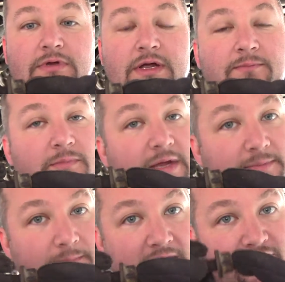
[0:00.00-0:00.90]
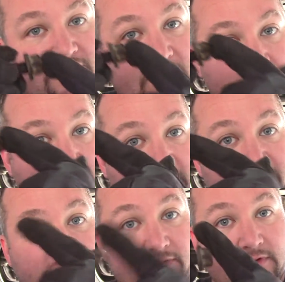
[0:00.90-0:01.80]
it may slip
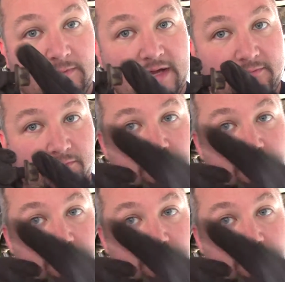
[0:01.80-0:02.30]
off. It may